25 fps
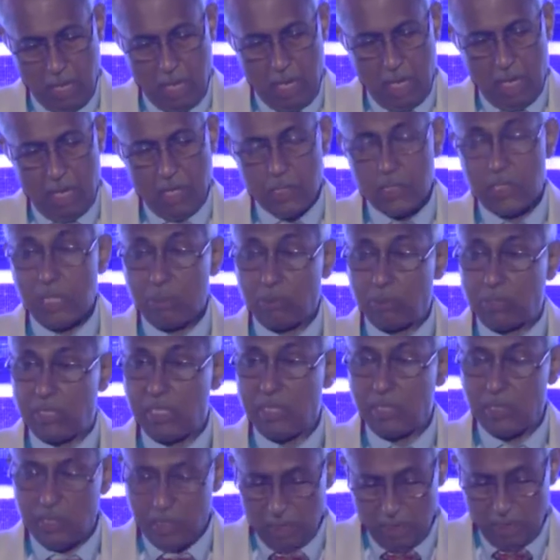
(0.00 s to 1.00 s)

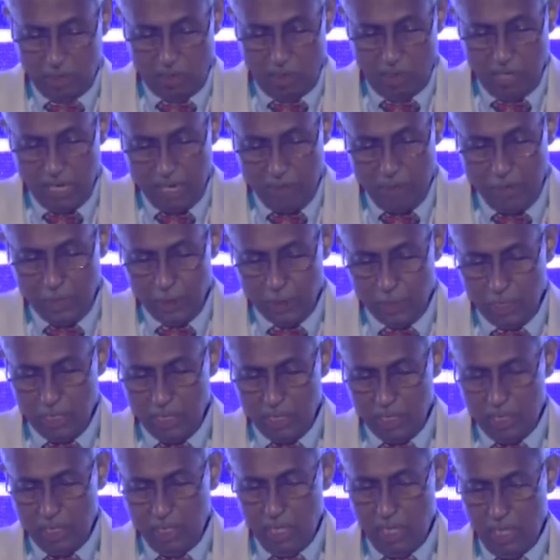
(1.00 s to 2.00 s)
Sepsis, already mentioned.
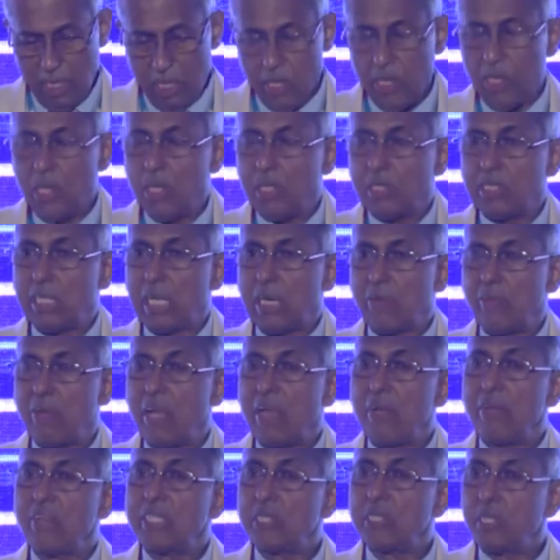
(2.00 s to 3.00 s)

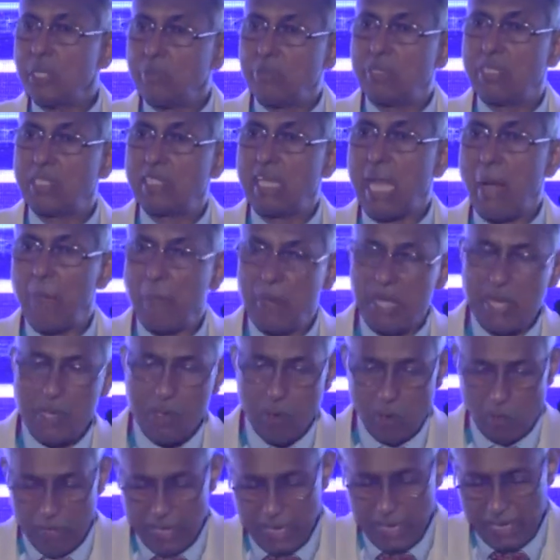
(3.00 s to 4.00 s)
Surviving sepsis campaign, you
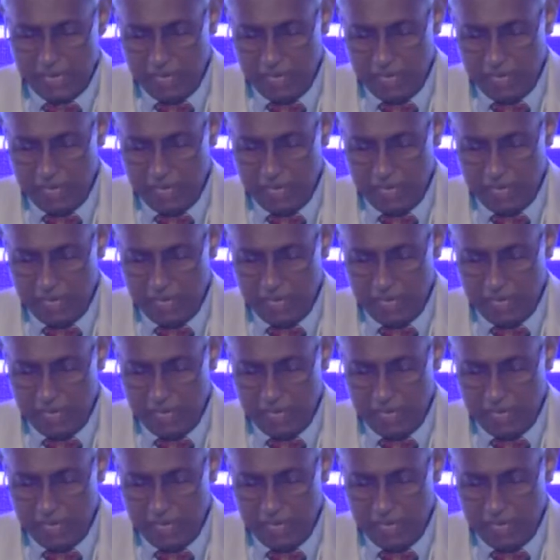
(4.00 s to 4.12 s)
already heard.